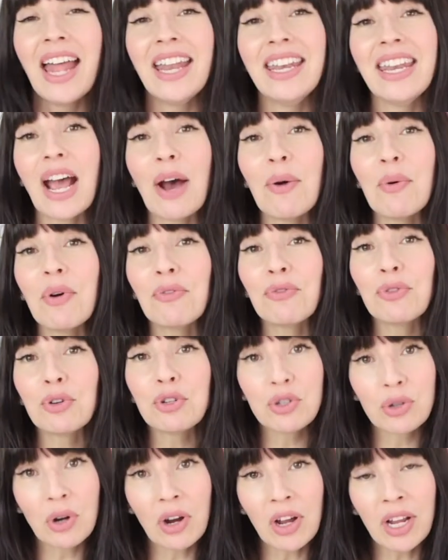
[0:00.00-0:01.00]
Now, for
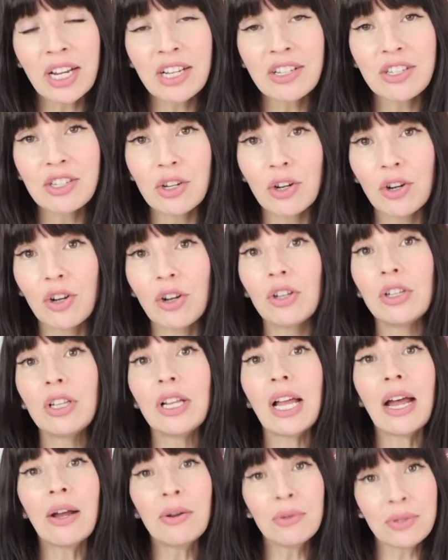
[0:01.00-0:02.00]
drawing a
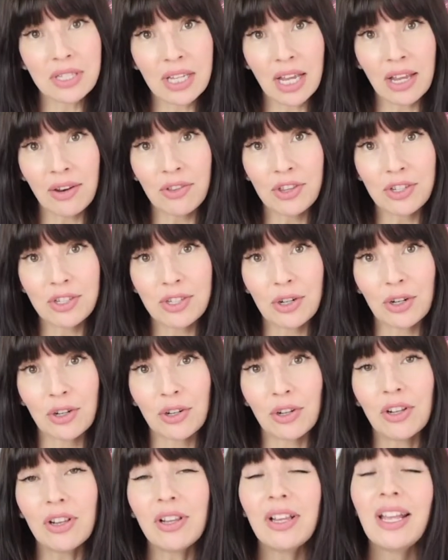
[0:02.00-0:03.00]
circle outside of the
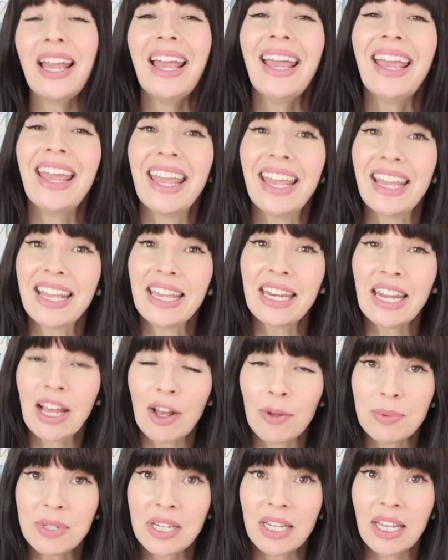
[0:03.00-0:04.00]
circle, it can
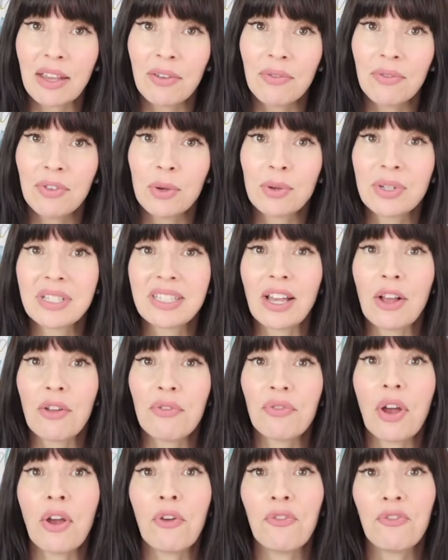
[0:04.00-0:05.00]
help to give
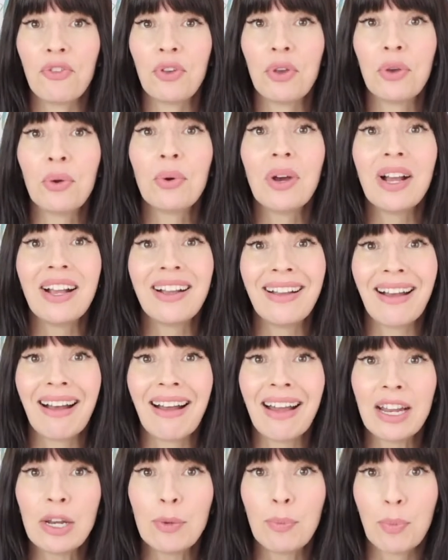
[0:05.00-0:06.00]
yourself a few
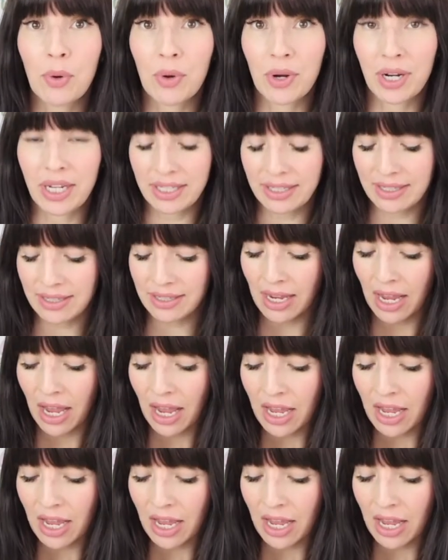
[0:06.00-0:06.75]
guide points.